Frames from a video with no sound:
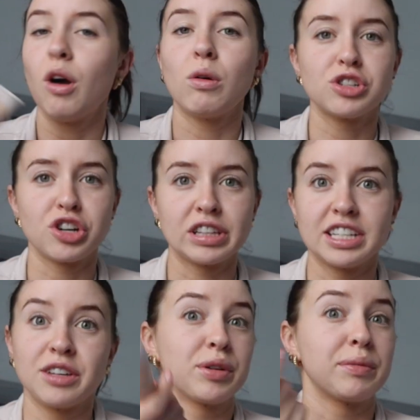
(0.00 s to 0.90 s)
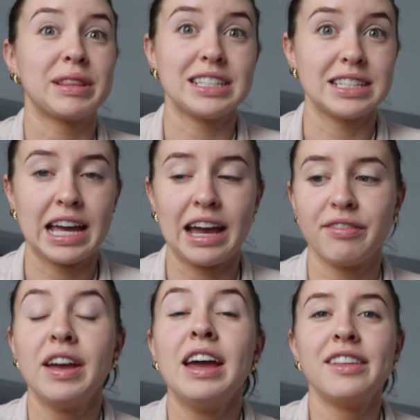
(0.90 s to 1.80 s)
Oh, Charlotte Tilbury, but they didn't
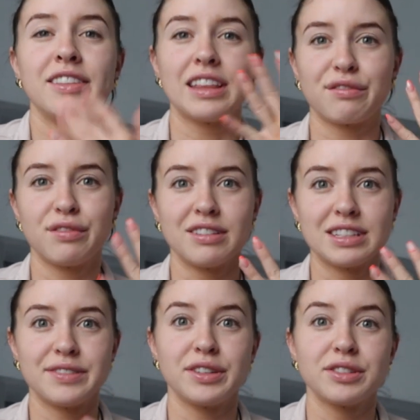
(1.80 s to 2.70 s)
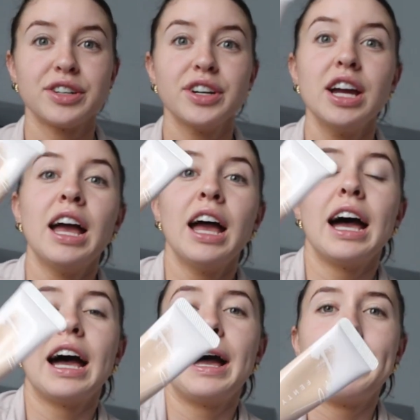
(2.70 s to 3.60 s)
have the like flawless filter.
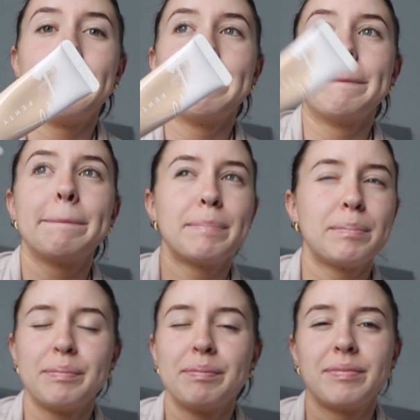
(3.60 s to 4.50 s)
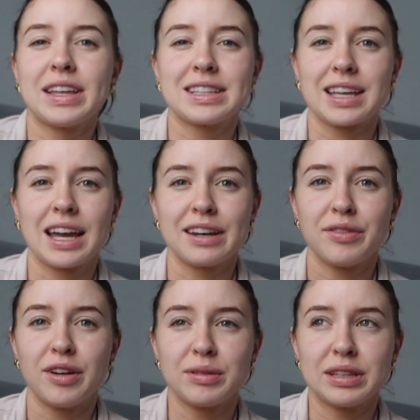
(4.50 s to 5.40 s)
Um, that's kind
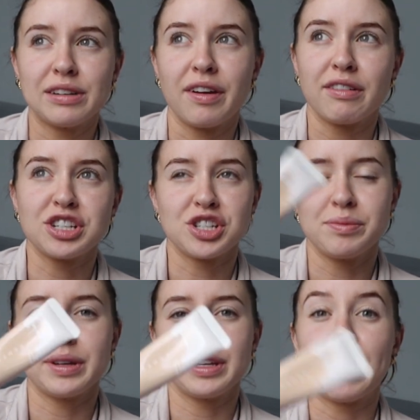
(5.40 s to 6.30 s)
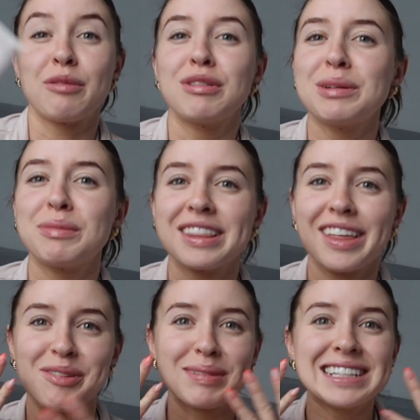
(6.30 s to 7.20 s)
of not really a foundation, but I really wanted
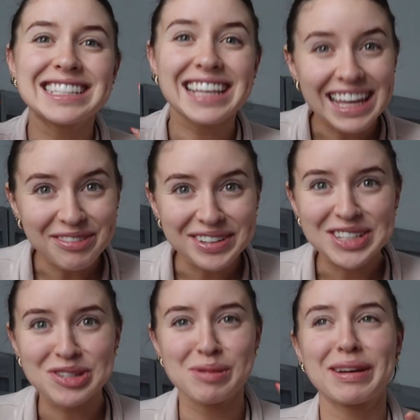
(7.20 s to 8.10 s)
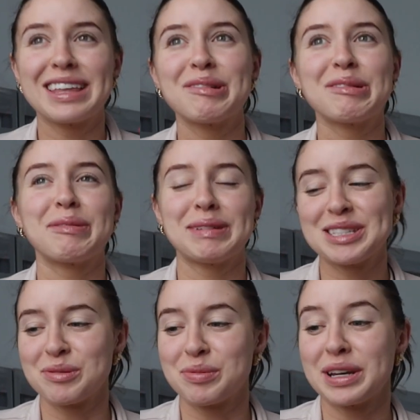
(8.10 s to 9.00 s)
that on my skin for this trip. I think it would have been
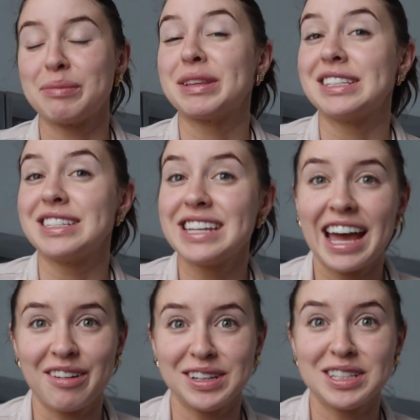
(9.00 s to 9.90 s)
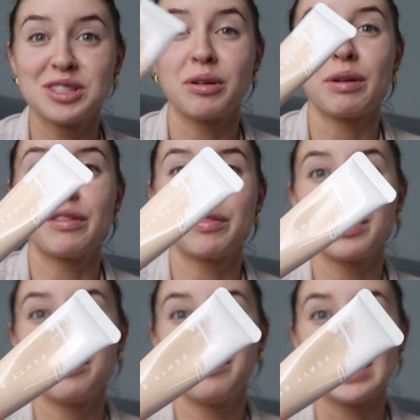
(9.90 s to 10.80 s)
so pretty, but they didn't have it. So I went for
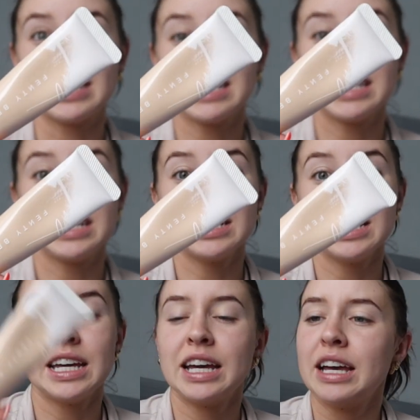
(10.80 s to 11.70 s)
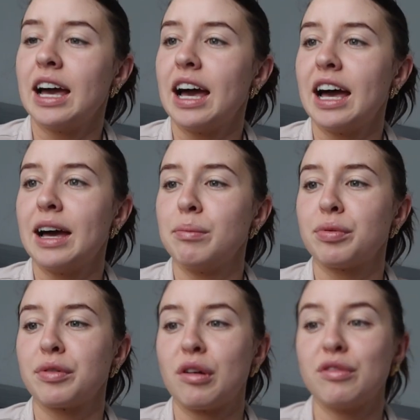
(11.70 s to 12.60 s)
the Fenty um,
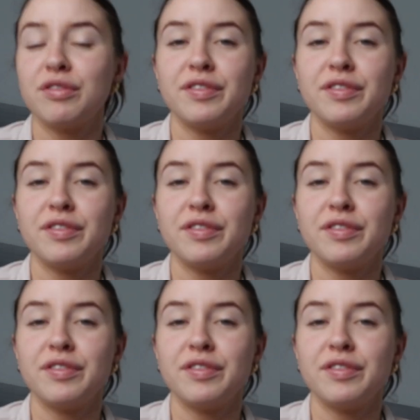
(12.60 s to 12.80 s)
Pro